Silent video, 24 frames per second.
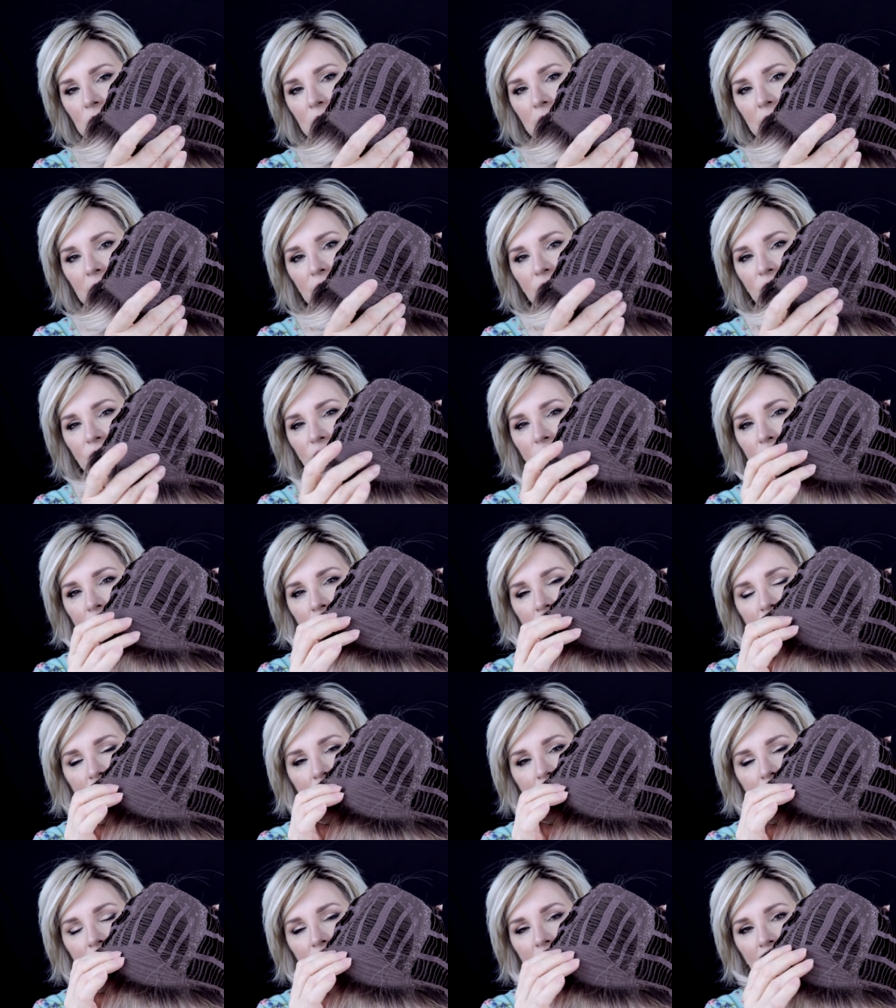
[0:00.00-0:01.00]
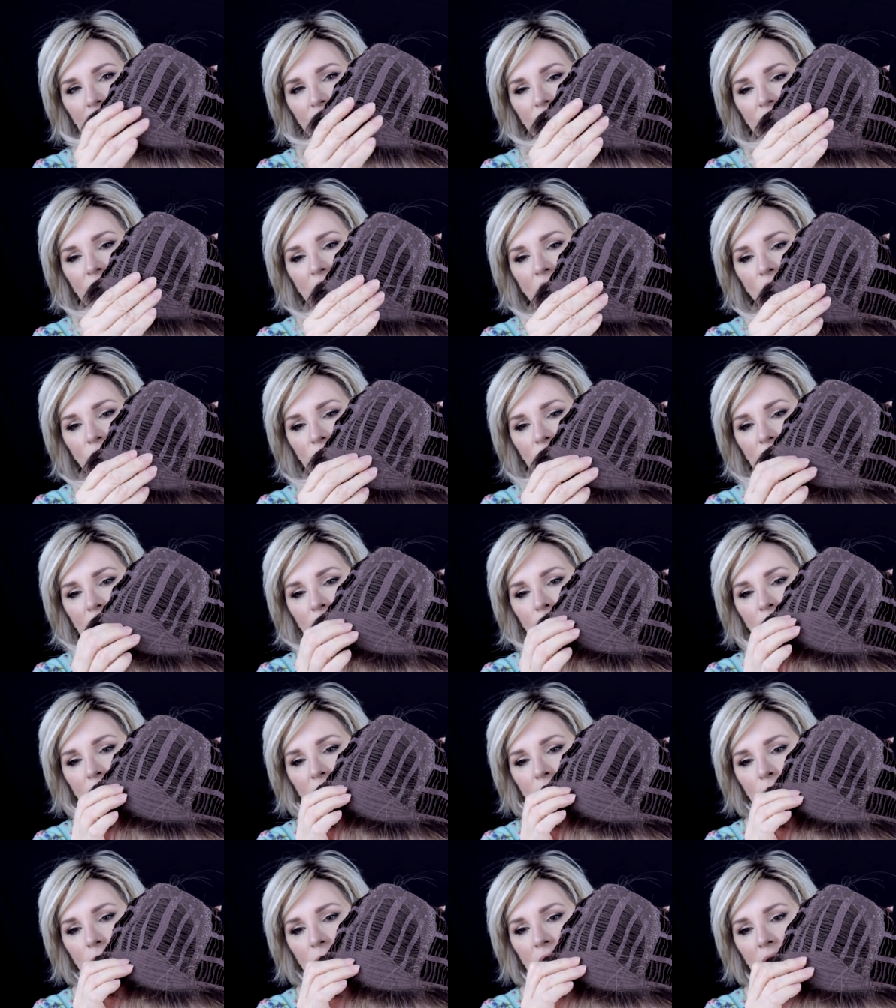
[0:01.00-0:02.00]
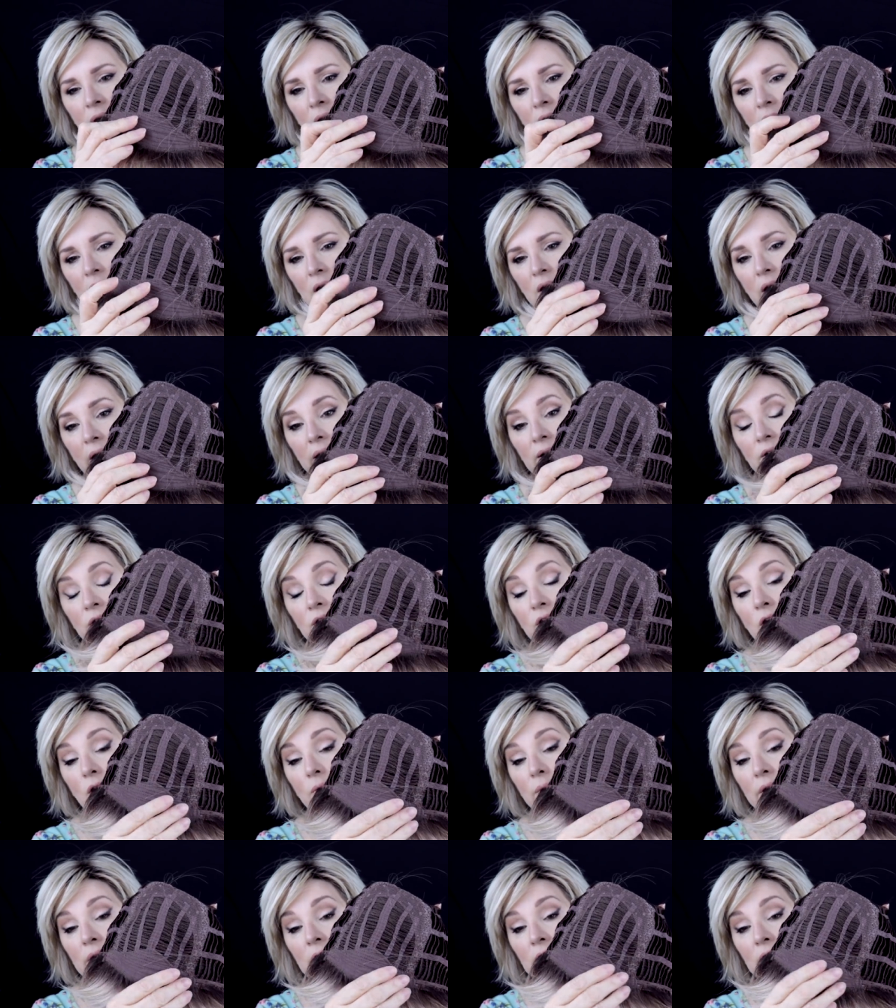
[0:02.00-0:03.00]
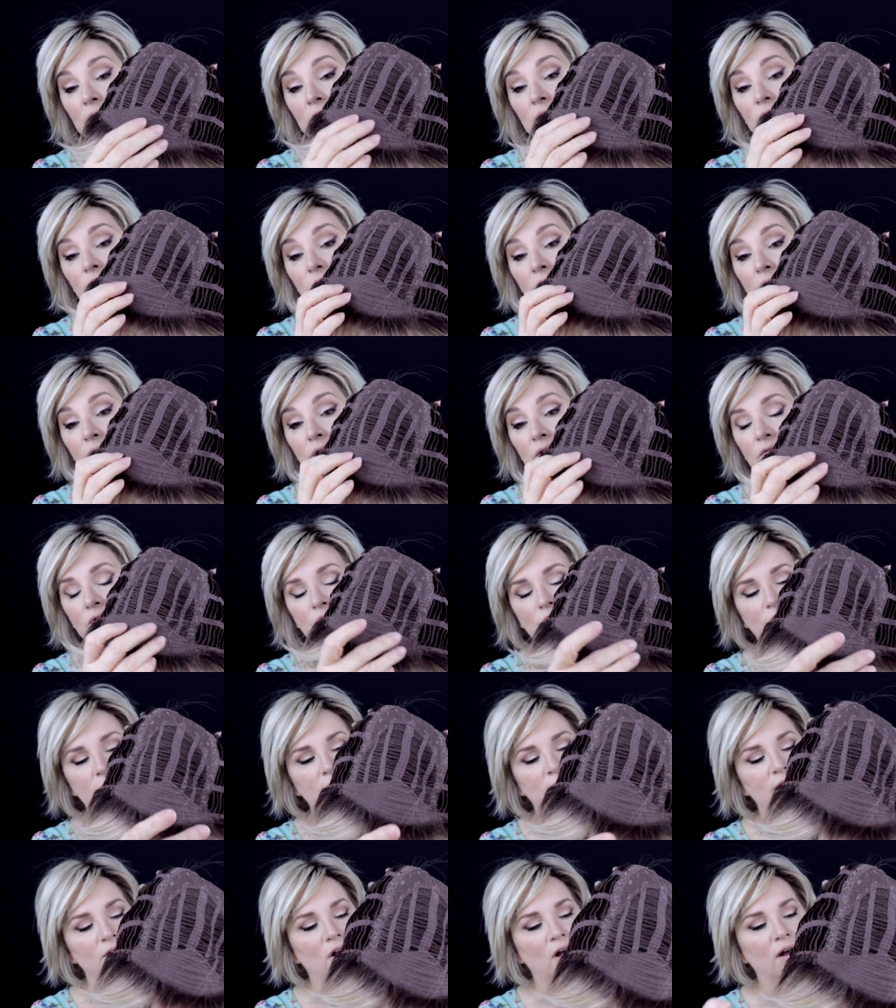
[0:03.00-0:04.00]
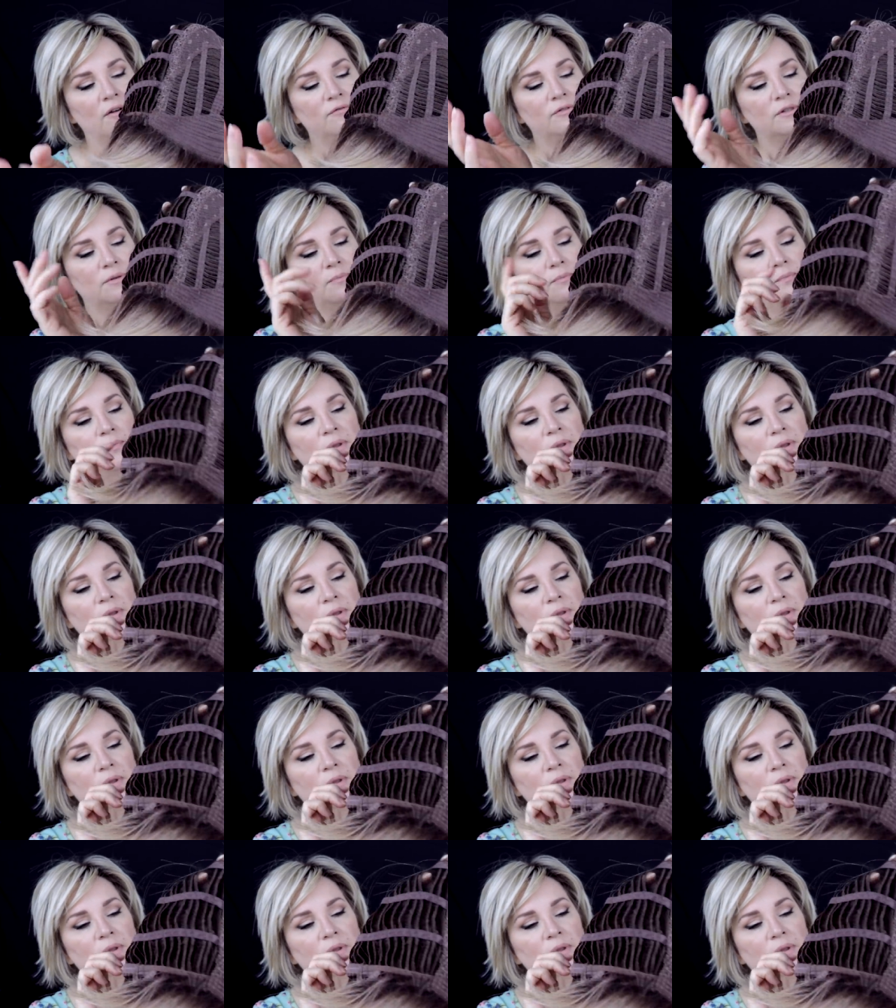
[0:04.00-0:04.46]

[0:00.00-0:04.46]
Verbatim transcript: Like, uh, not a velvet, but I don't know. It is very, very soft.